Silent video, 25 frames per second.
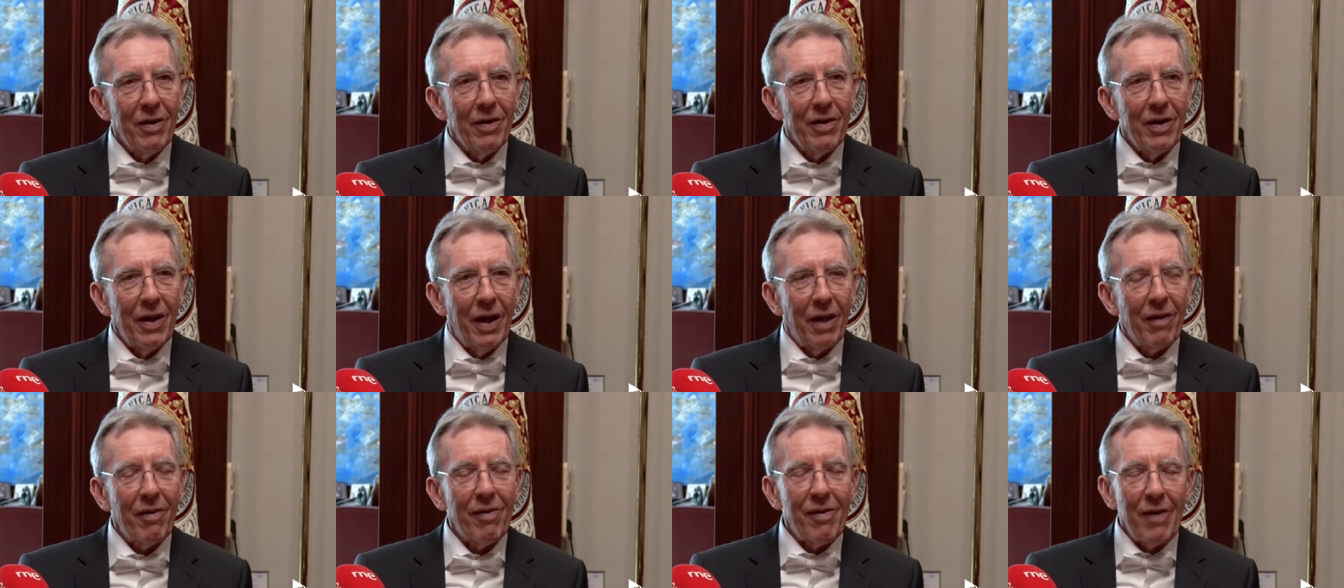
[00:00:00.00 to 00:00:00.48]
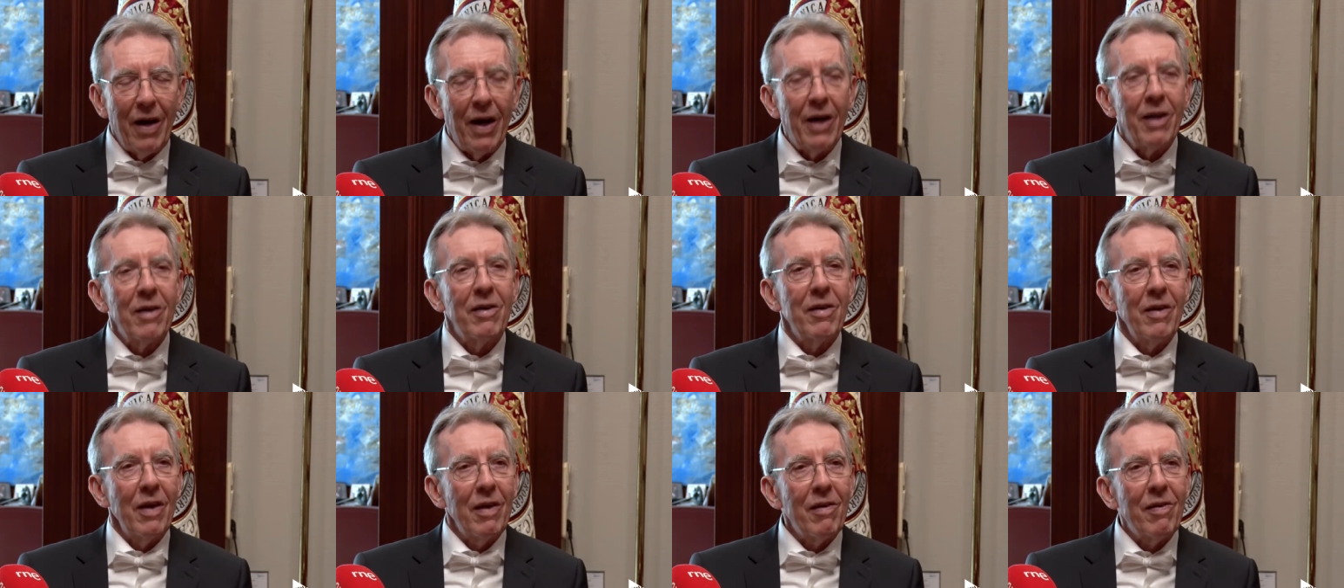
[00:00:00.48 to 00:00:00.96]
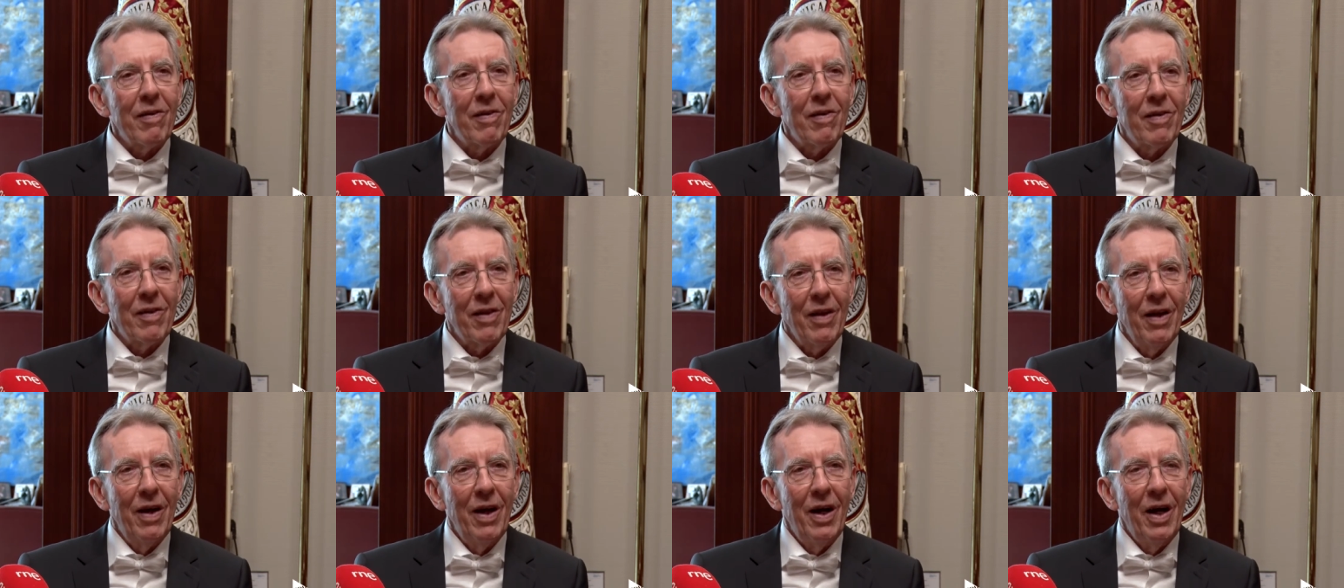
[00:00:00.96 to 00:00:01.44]
that
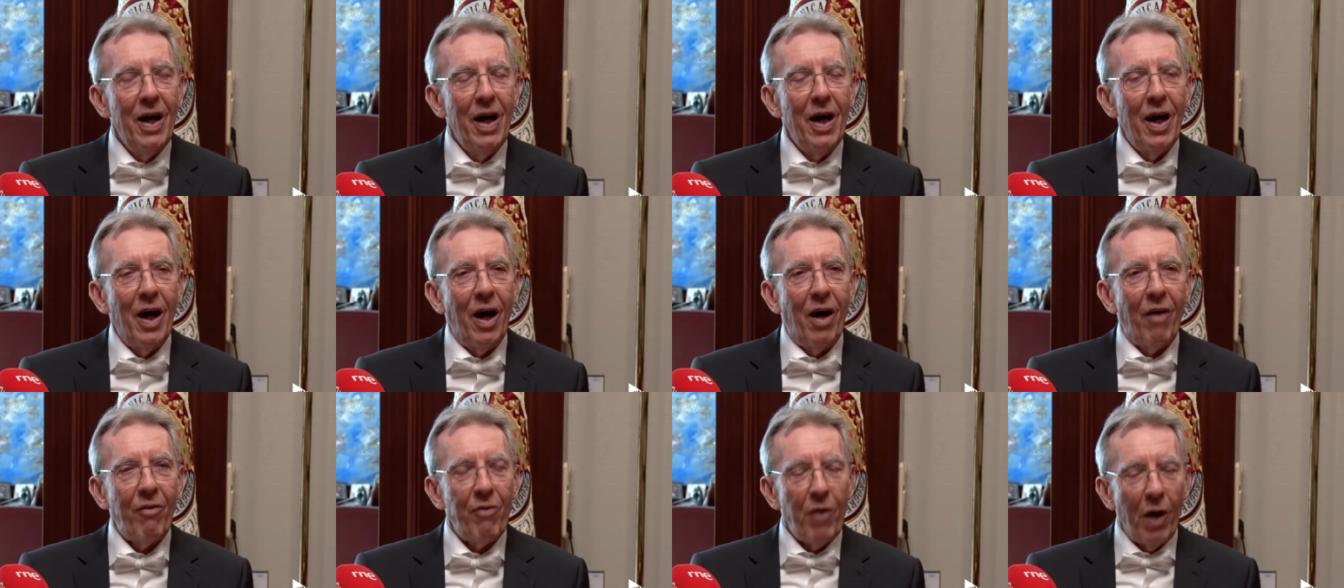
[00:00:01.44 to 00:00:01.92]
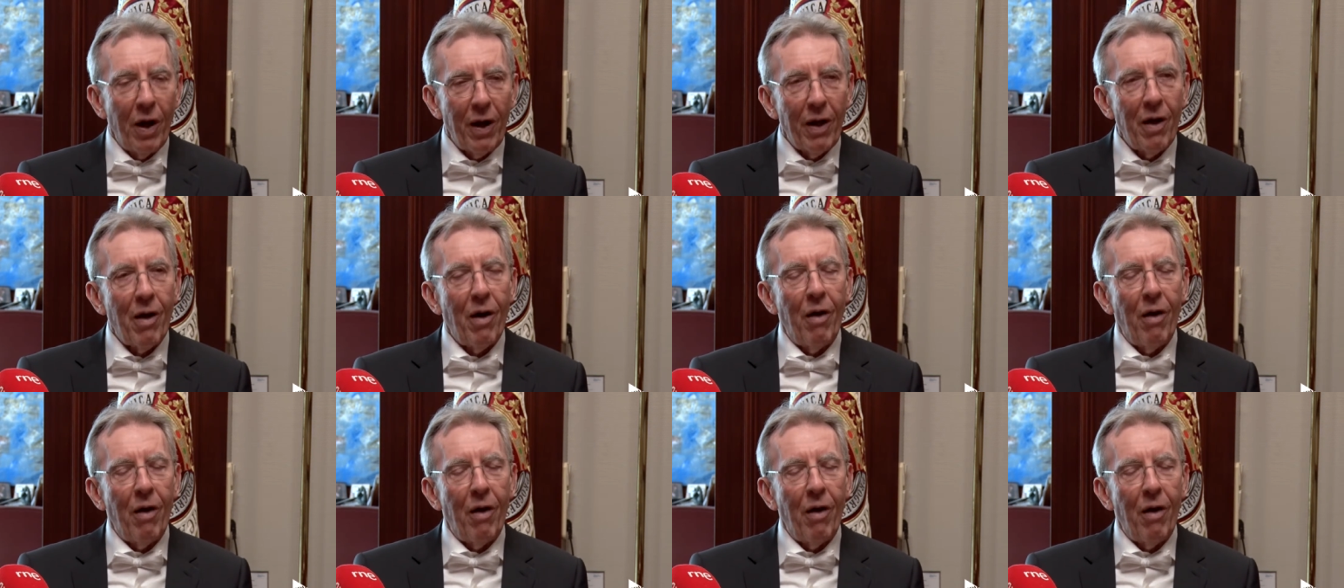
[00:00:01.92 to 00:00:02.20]
scientists are very